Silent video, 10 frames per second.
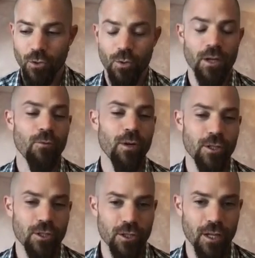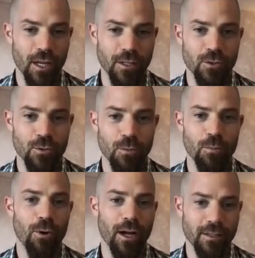to enrich and to
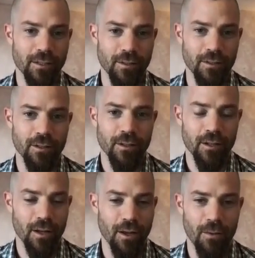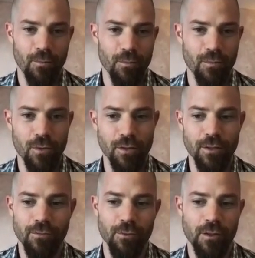brighten um, the
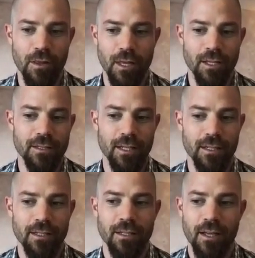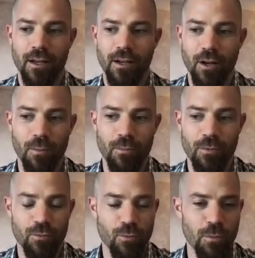different things that come
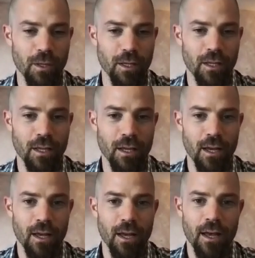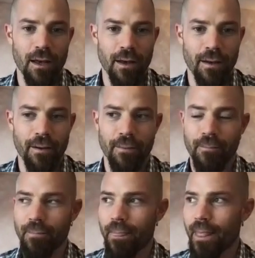through me.
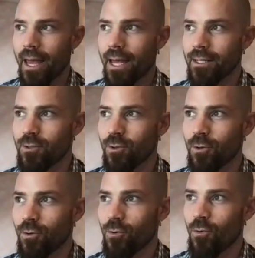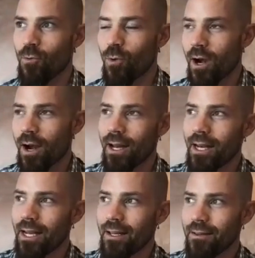Um, and so, where I
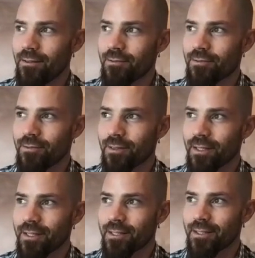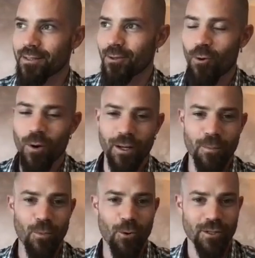live is quite
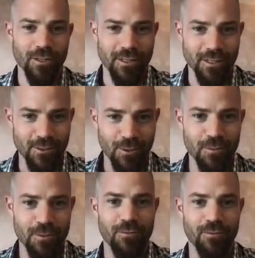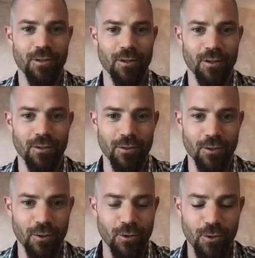important in terms of the, the
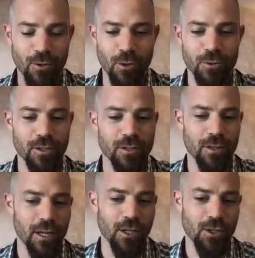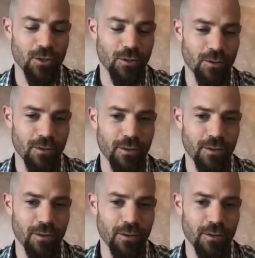closeness to nature.